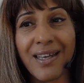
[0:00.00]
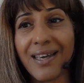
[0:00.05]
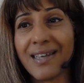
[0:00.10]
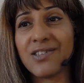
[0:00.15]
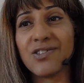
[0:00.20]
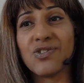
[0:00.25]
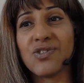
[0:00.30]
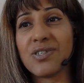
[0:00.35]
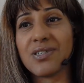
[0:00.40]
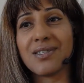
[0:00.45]

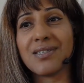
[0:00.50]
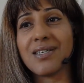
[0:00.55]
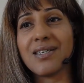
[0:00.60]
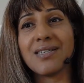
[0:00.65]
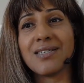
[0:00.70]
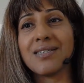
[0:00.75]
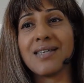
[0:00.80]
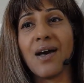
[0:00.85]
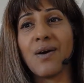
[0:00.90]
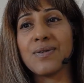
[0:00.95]
It's just, this
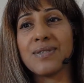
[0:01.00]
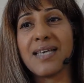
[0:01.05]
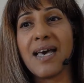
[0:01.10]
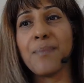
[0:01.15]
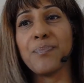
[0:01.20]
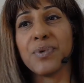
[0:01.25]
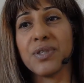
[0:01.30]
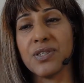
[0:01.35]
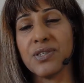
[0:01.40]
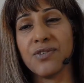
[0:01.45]
is how it's
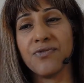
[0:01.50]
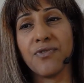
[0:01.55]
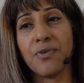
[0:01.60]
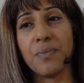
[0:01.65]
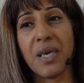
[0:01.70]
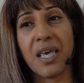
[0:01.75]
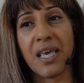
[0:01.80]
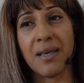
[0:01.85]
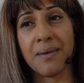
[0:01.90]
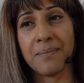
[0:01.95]
happened for me.